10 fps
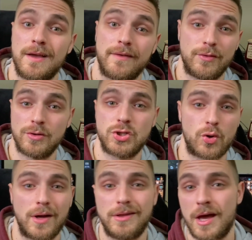If you
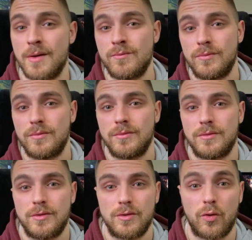enjoyed them,
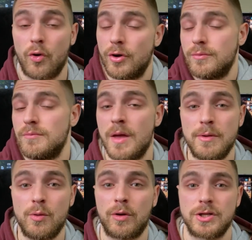or maybe
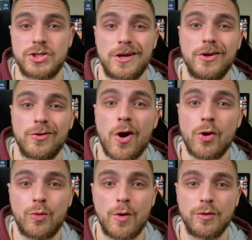you want to share your
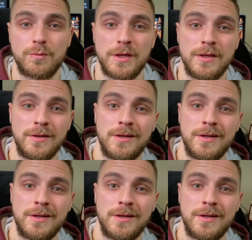own quote with me,